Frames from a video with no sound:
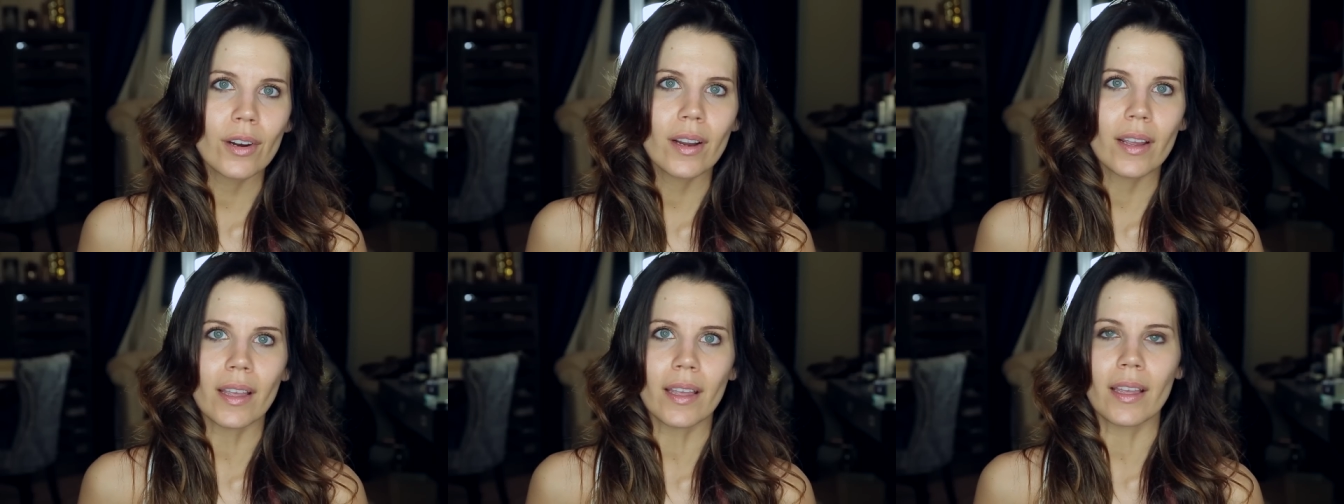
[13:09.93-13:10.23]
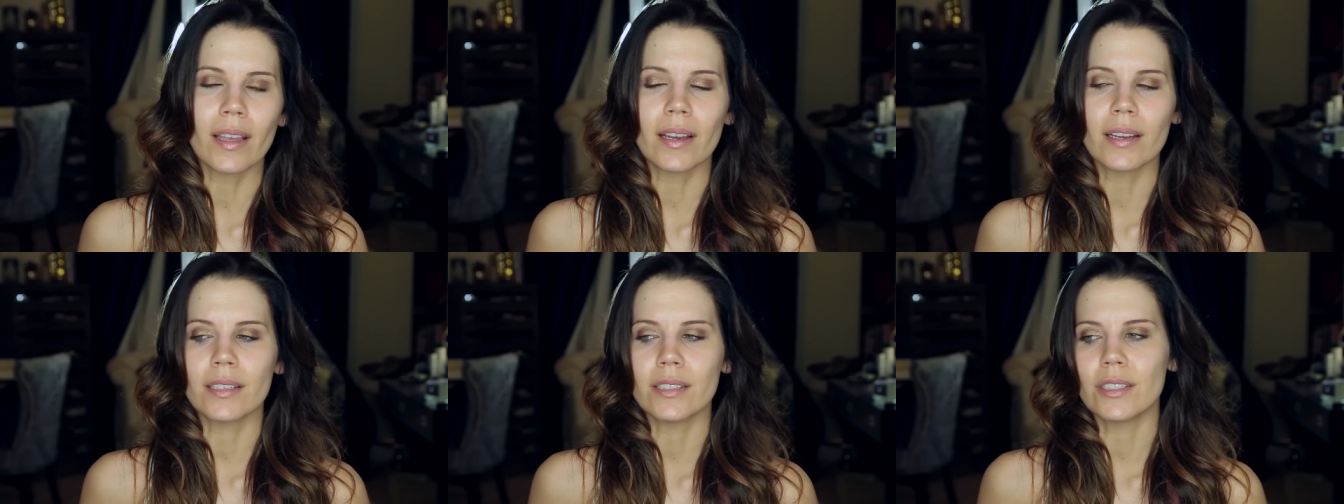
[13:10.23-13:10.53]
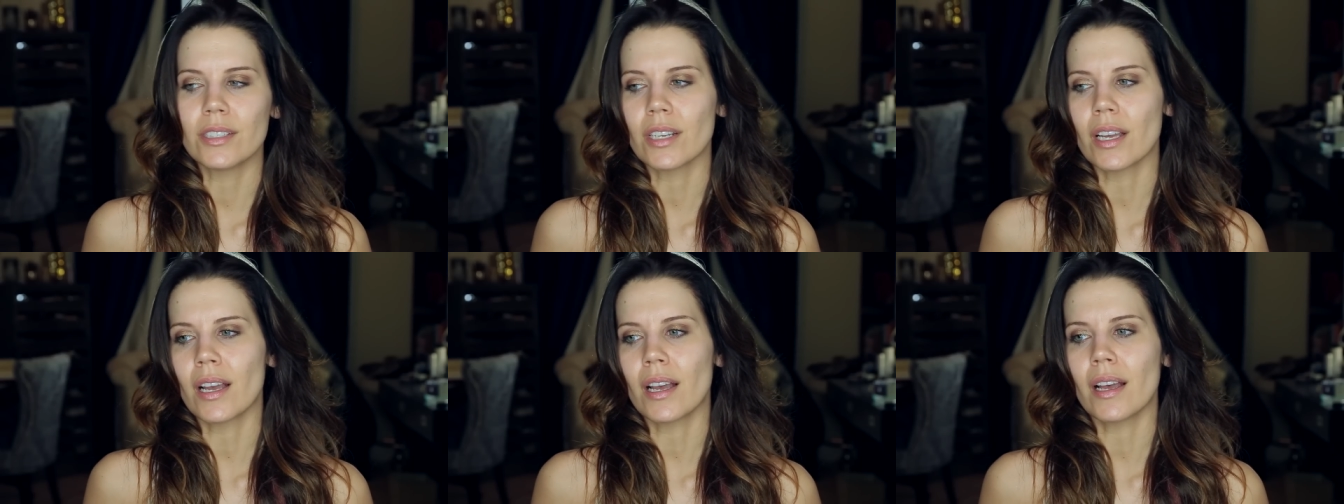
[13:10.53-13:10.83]

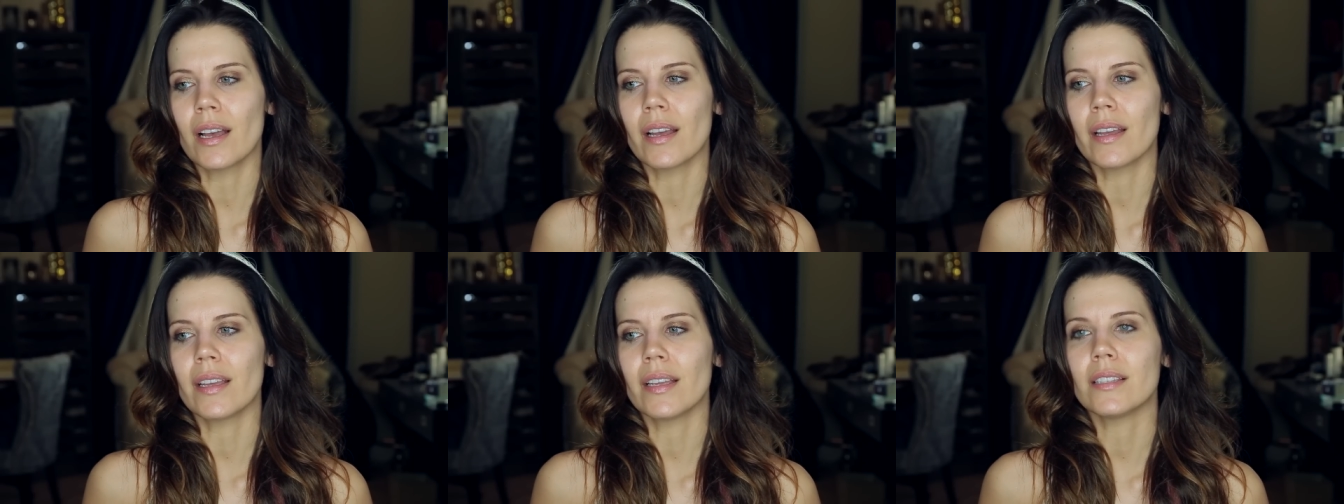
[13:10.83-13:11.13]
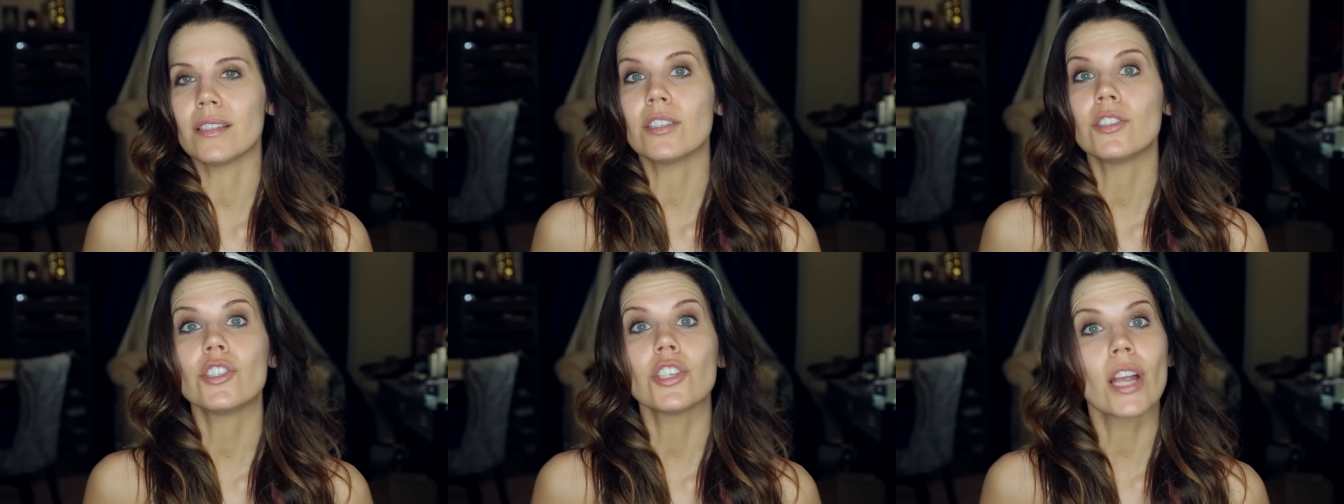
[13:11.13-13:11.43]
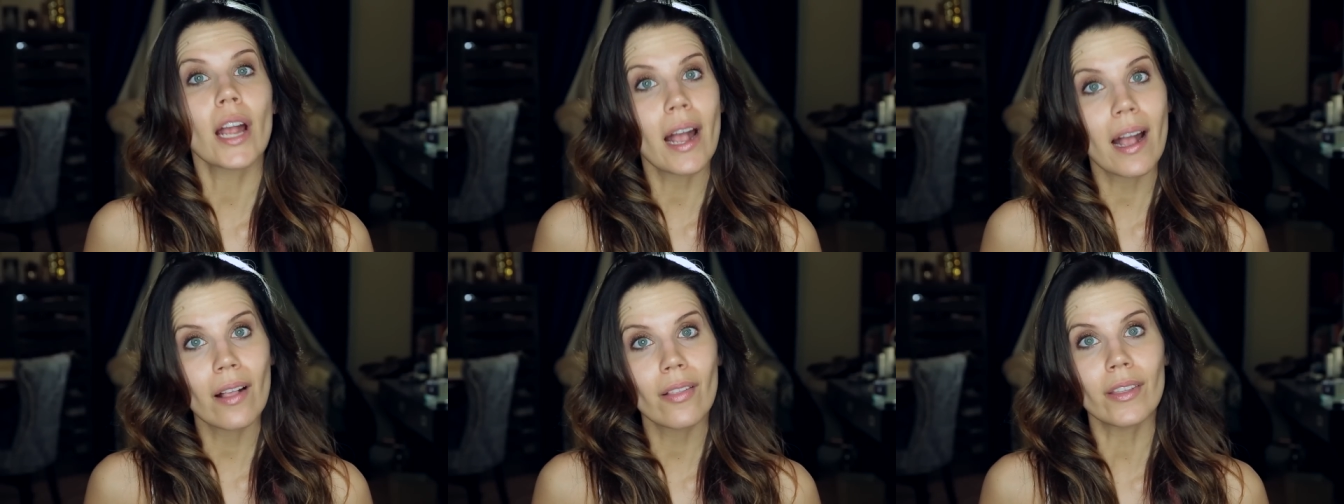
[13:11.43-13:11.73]
And uh, it's a
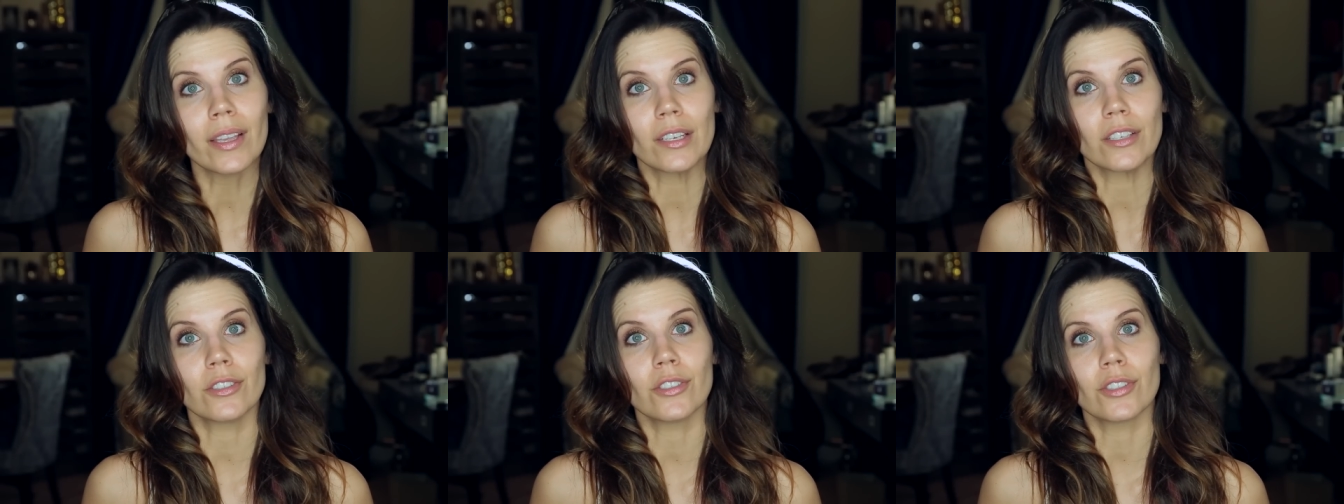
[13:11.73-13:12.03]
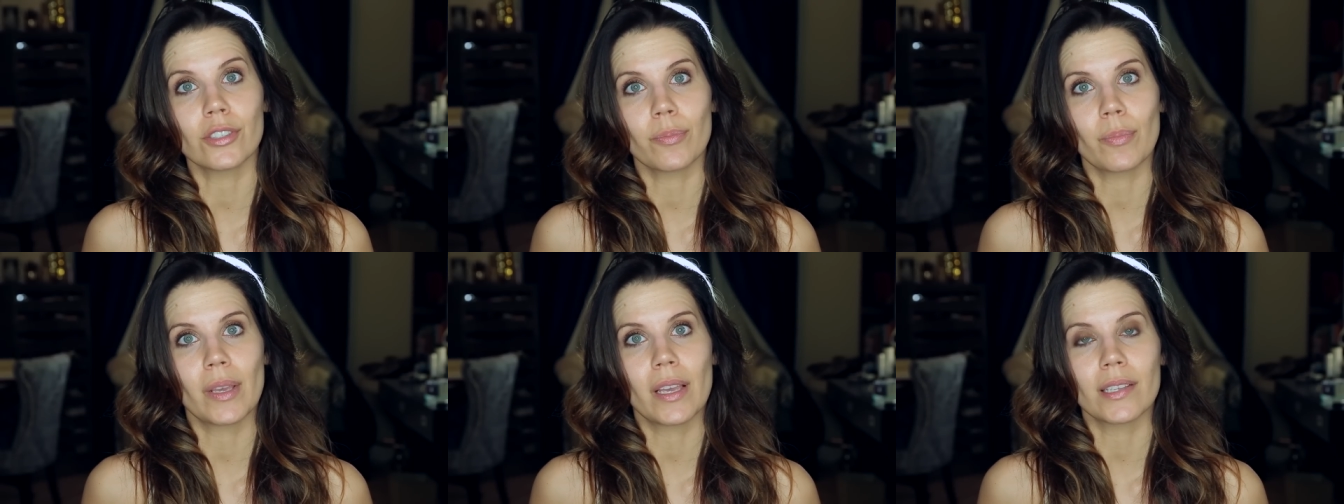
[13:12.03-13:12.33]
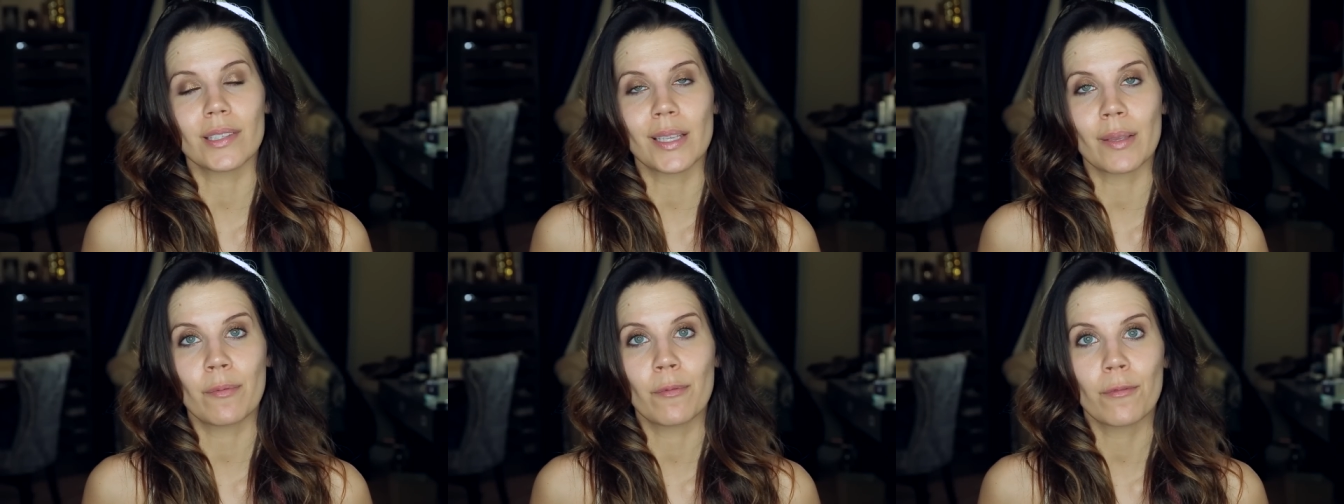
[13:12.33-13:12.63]
challenge
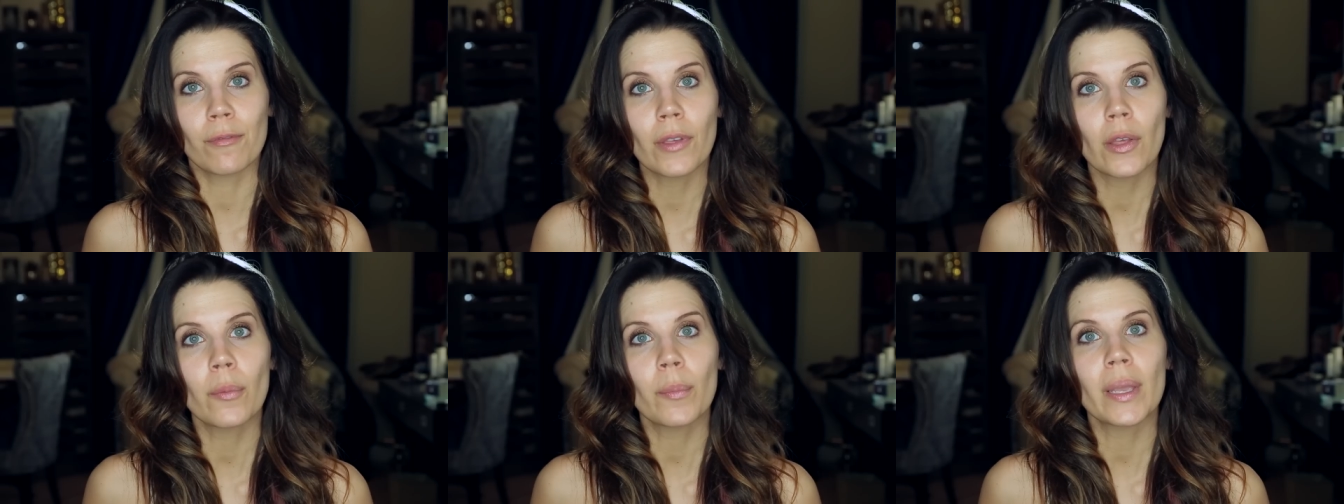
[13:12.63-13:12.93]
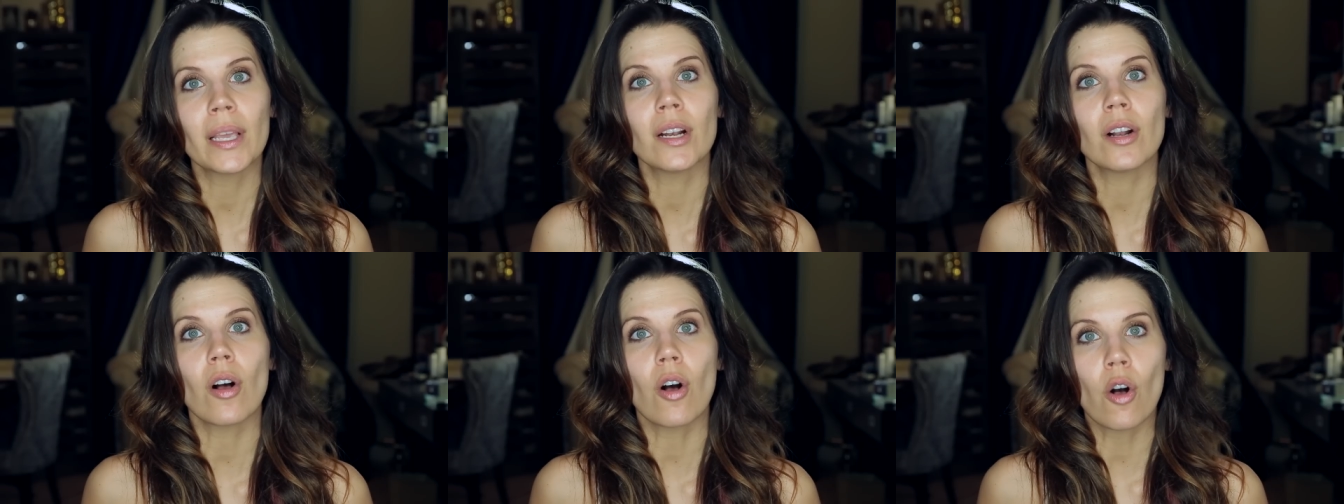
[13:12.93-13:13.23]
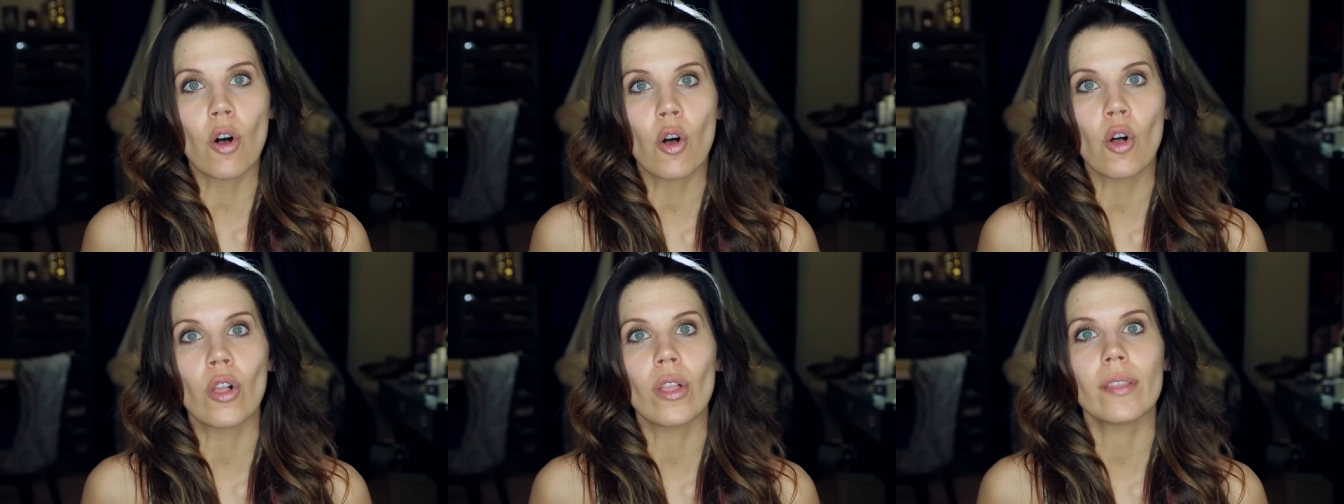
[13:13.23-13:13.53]
because I'm filming
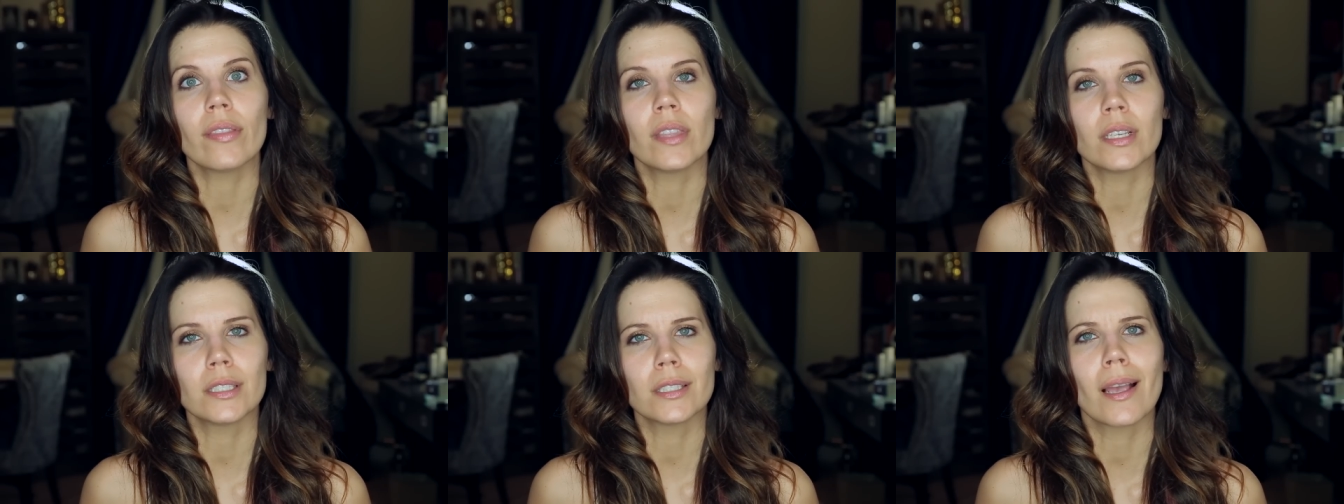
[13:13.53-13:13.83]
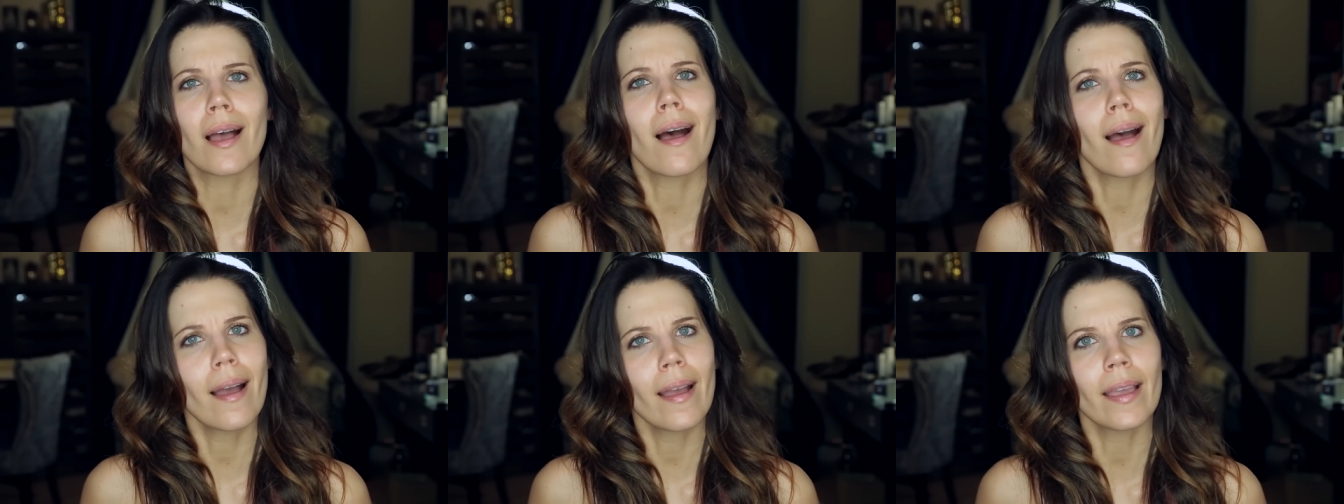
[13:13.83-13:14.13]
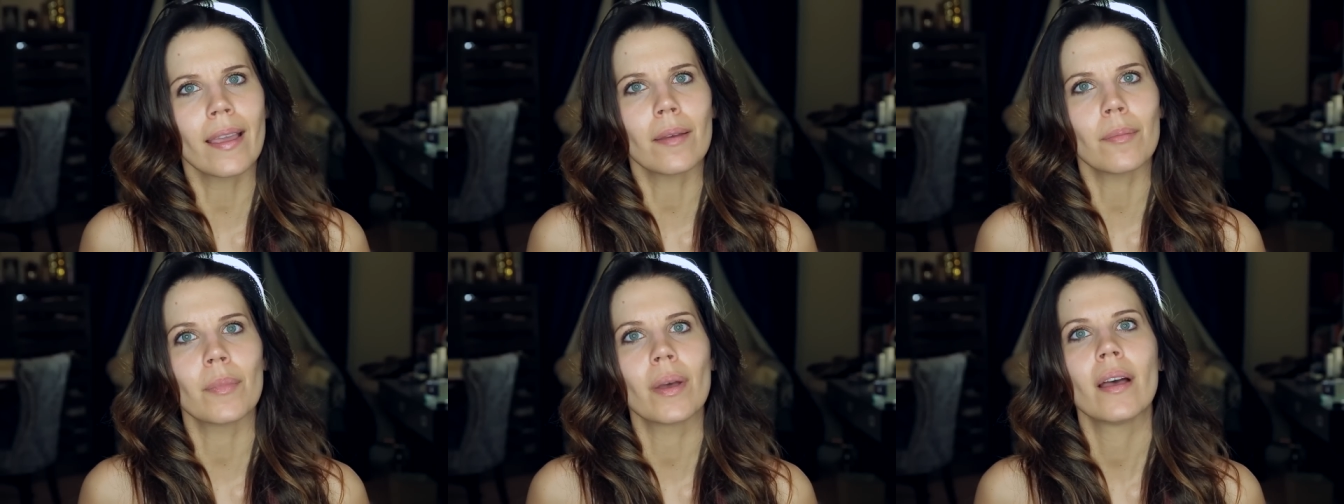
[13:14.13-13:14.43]
all the
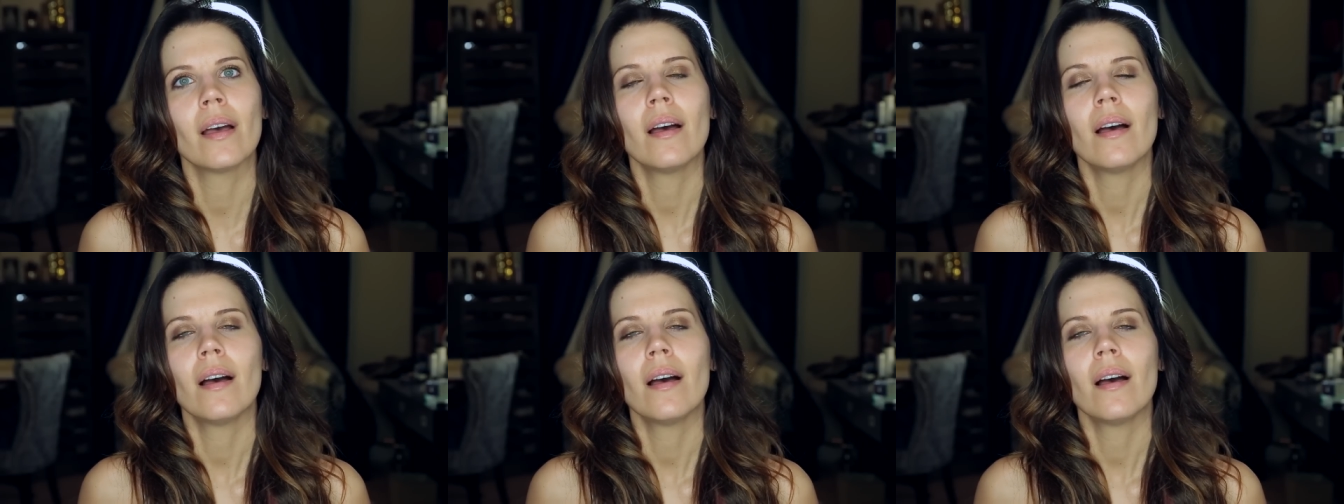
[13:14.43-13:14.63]
time.